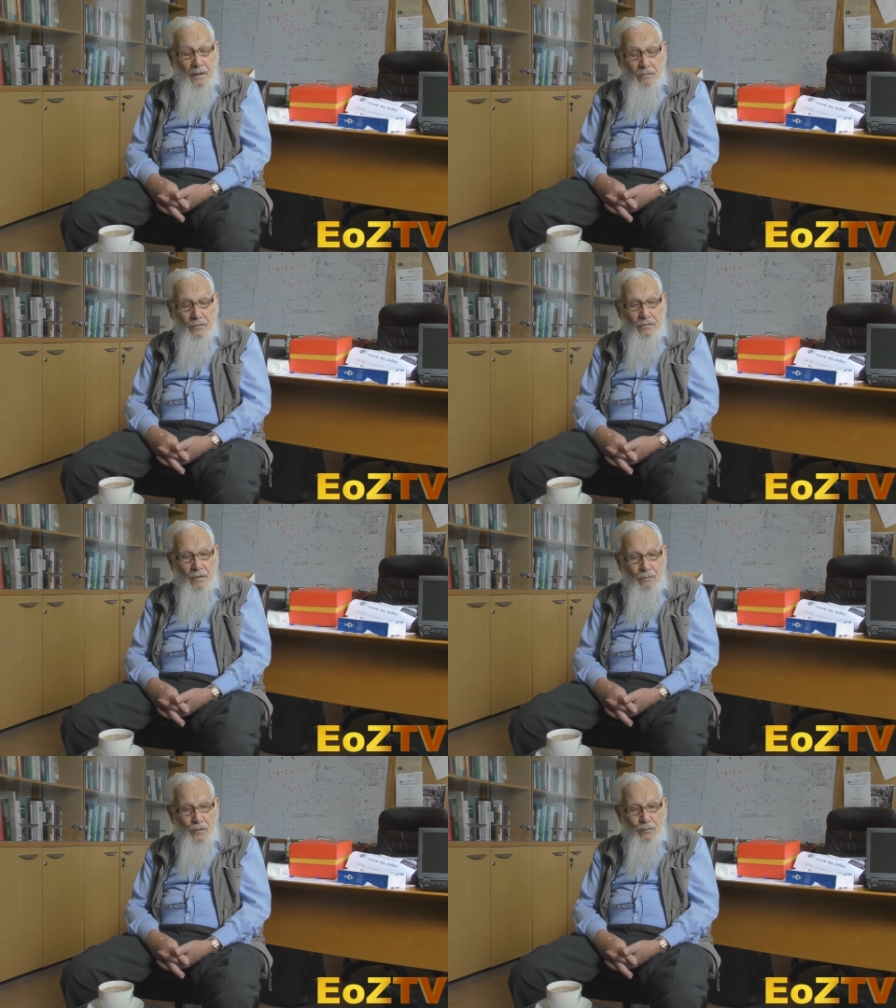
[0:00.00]
They
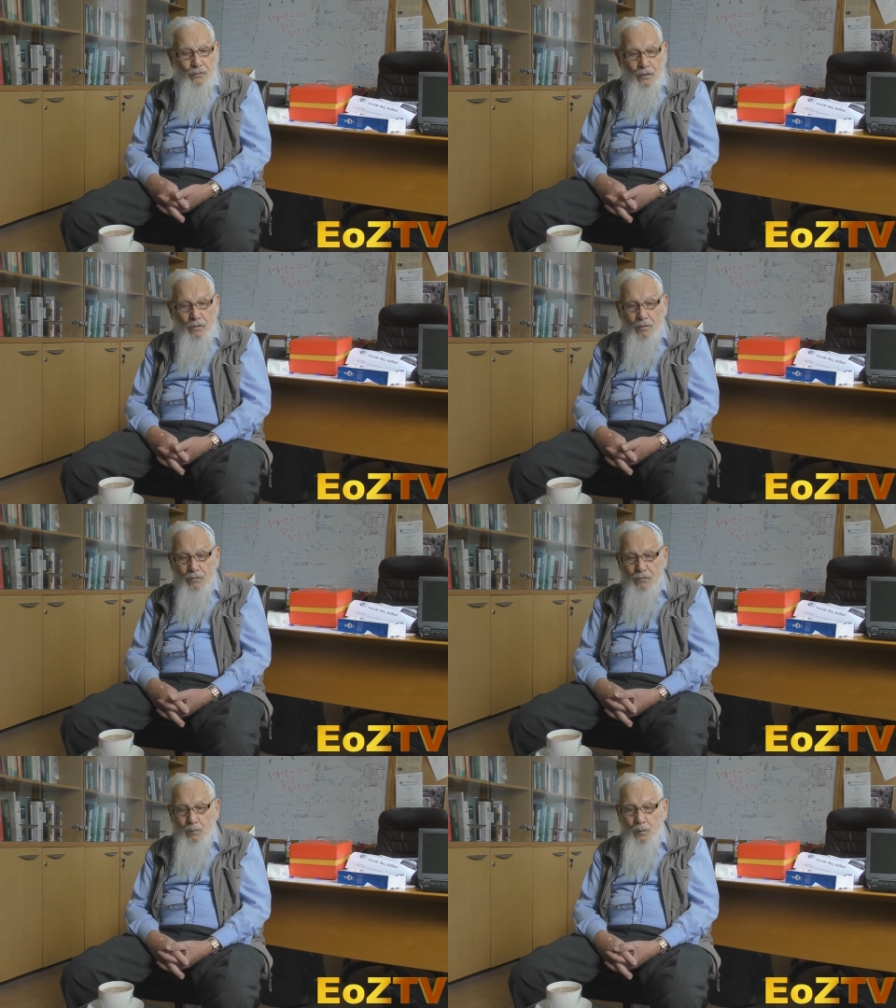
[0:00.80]
just have different
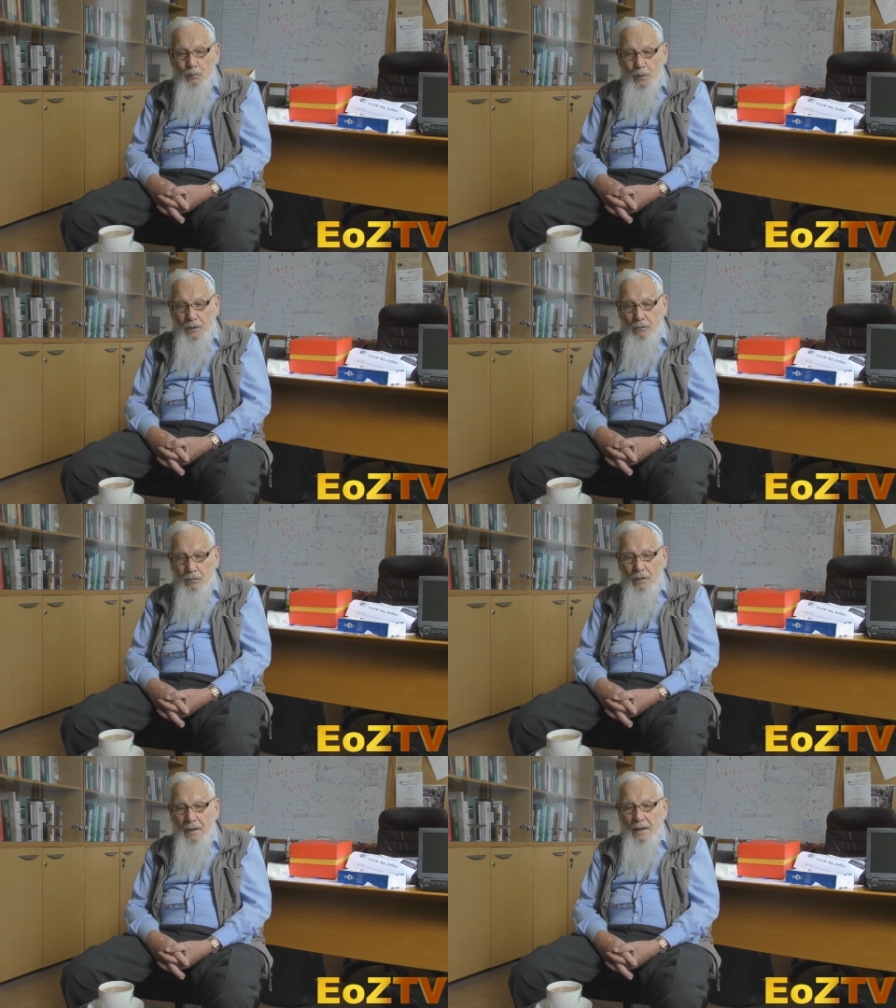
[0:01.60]
goals from what we
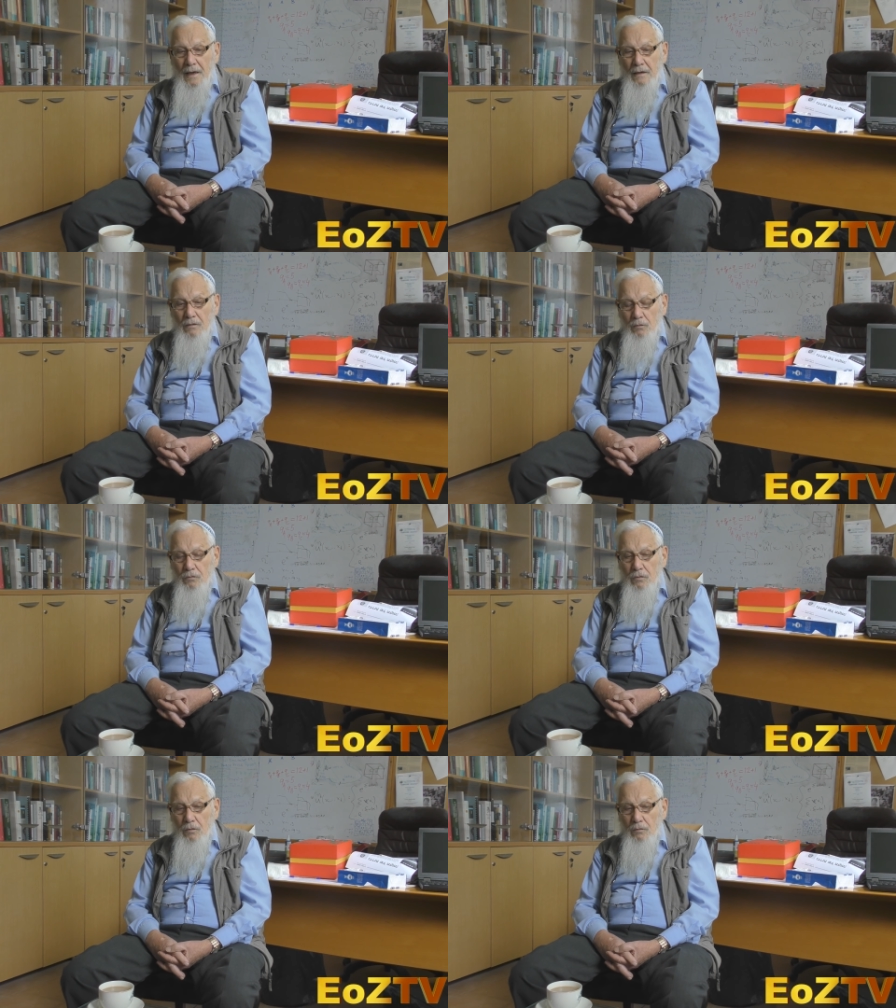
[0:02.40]
do, and
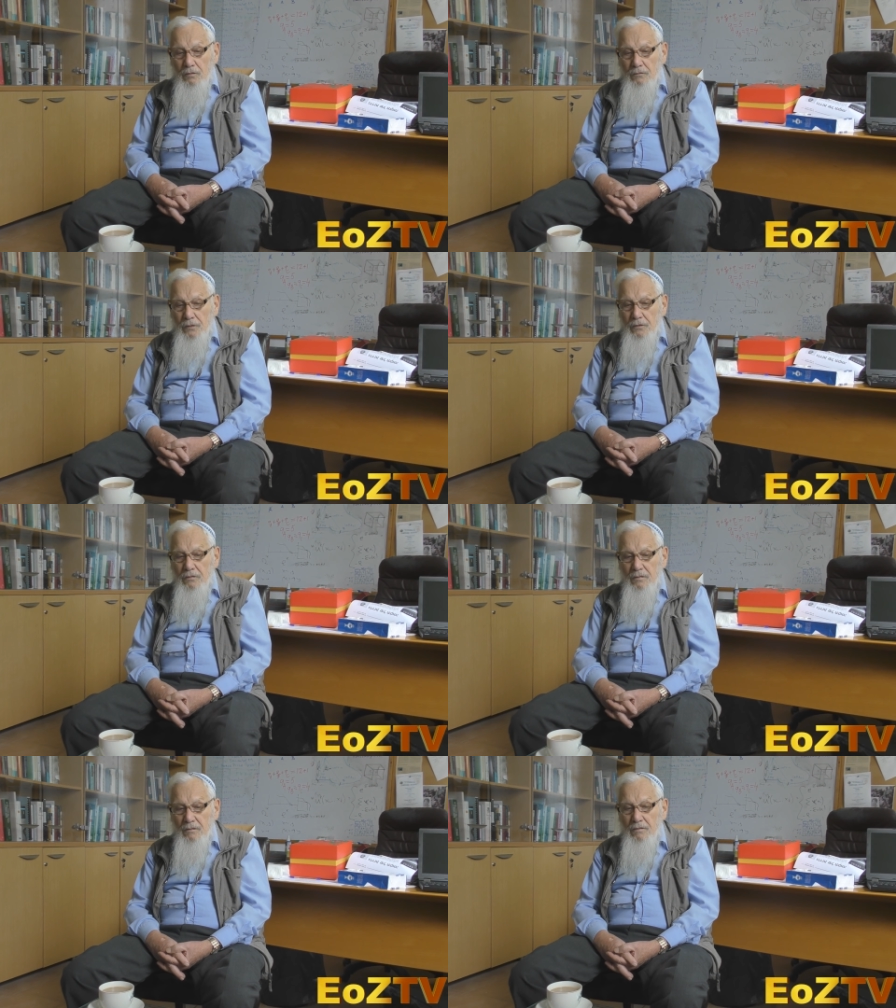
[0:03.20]
those goals are
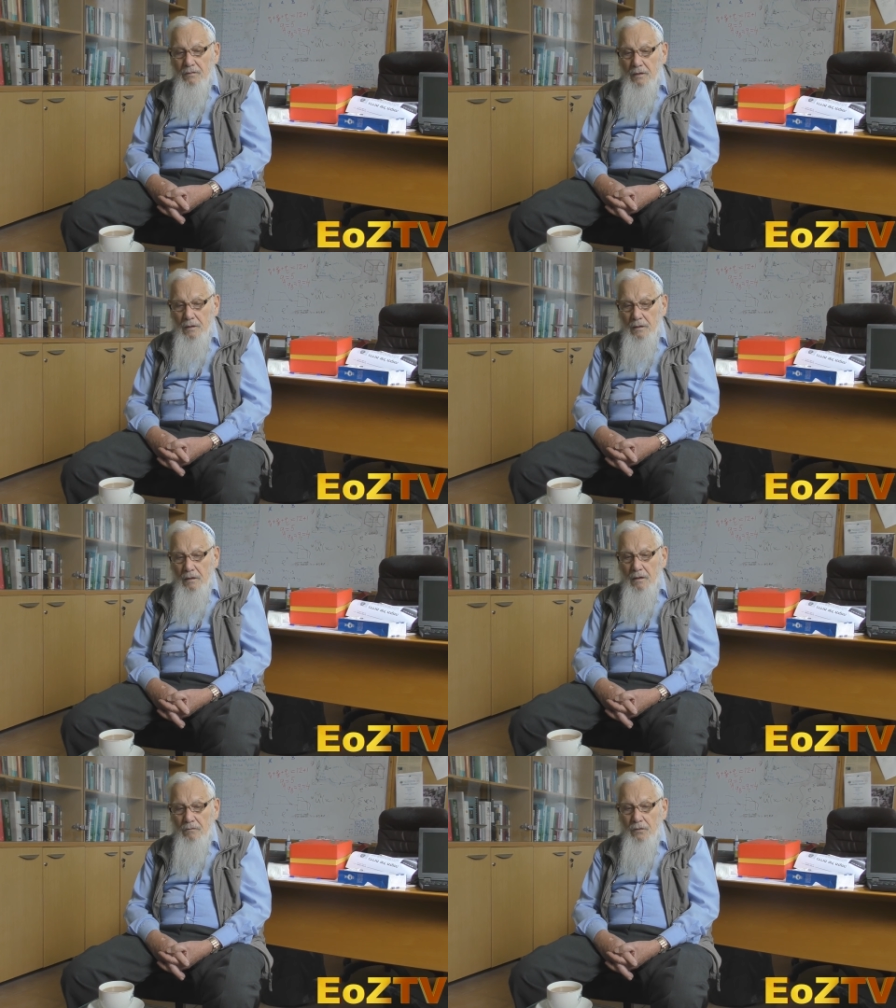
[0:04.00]
very
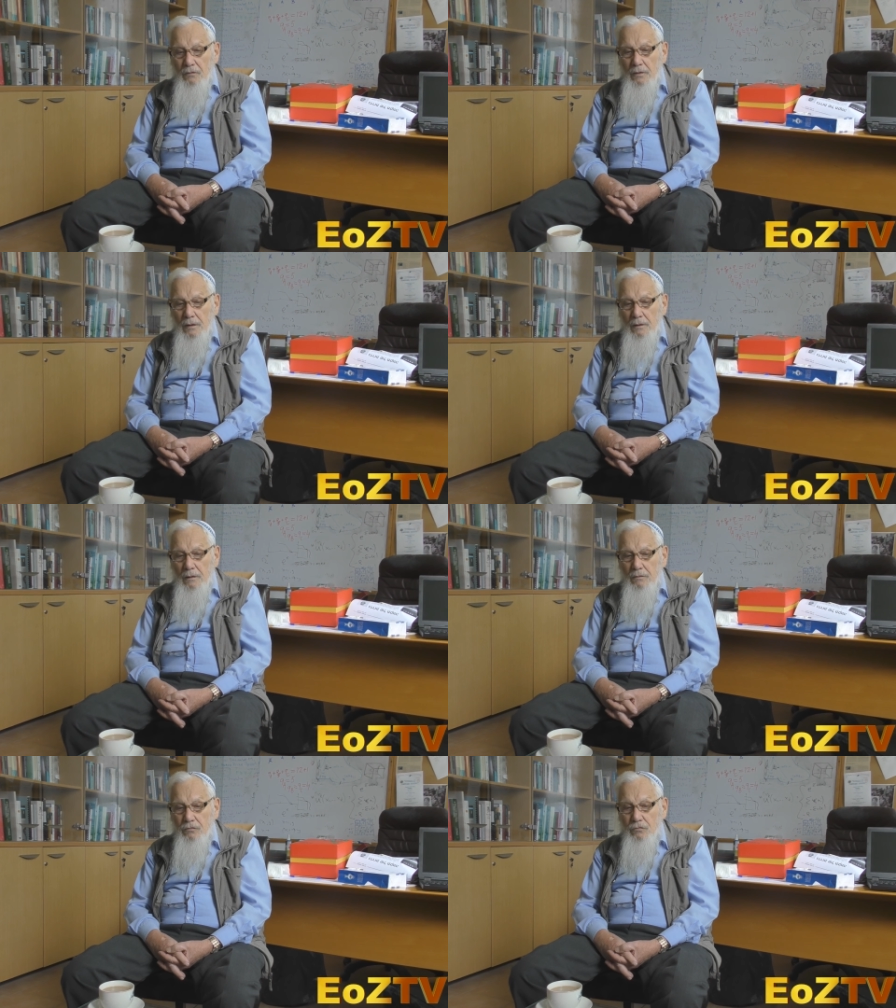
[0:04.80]
sincere and
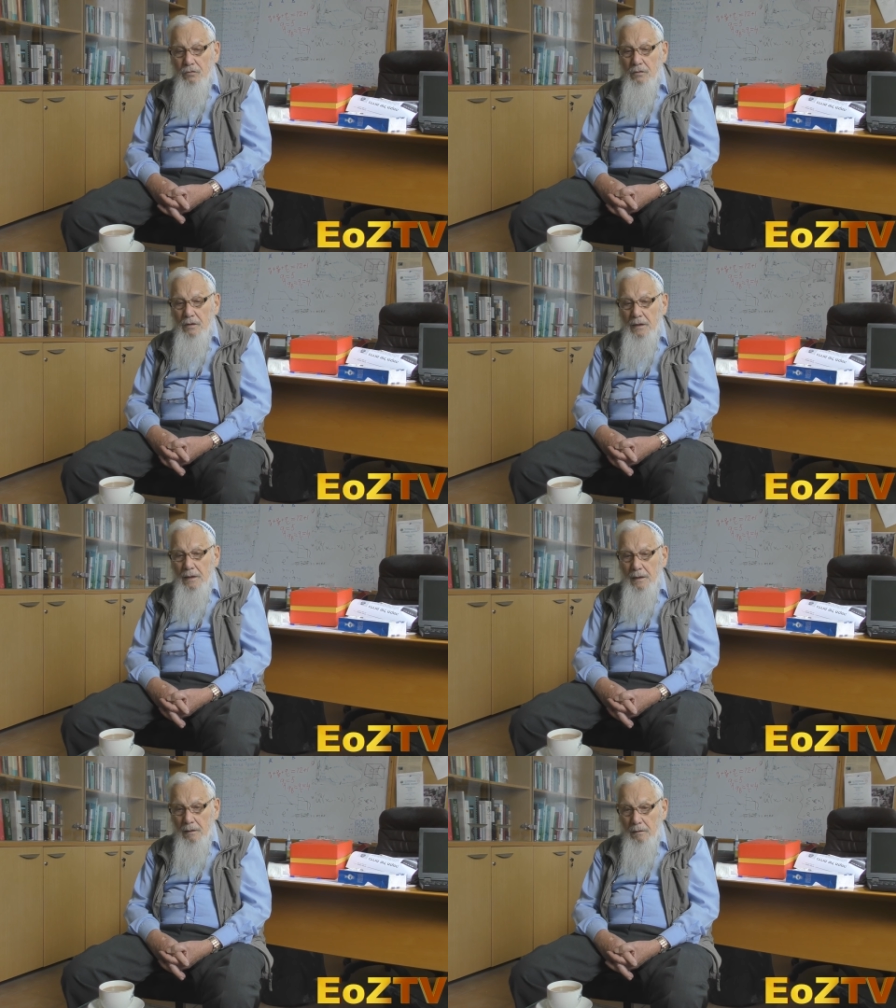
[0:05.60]
very uh,
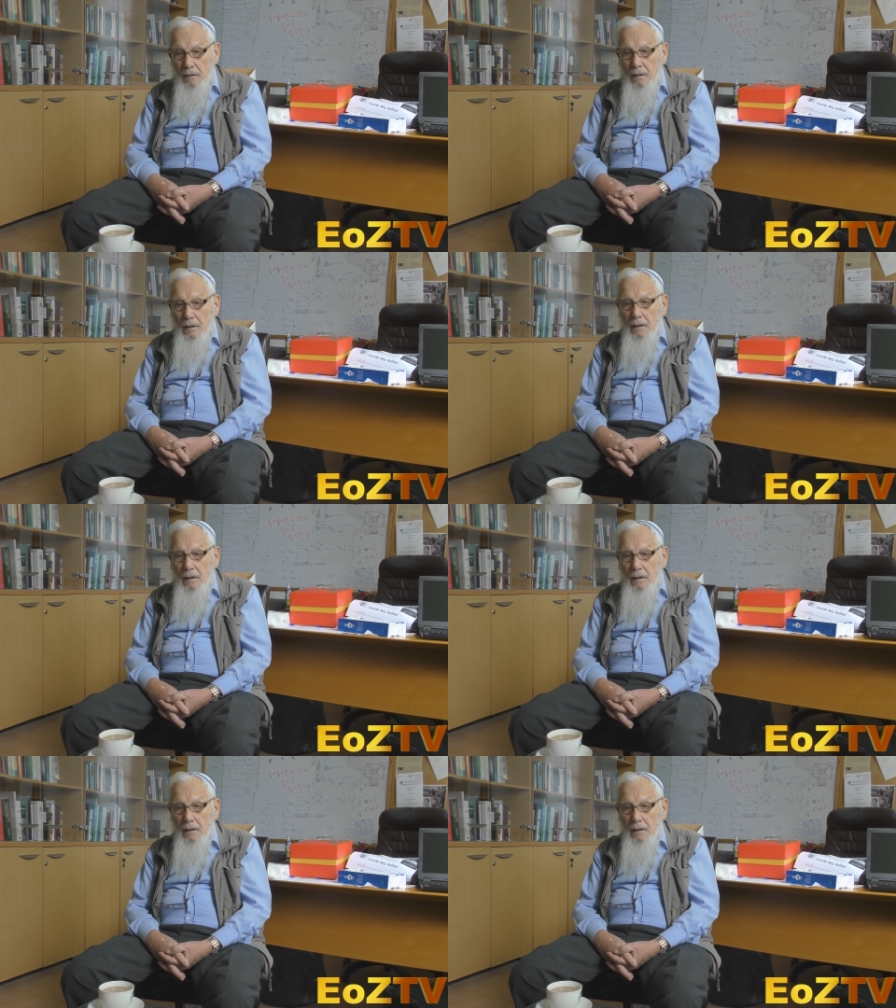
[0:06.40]
strongly held,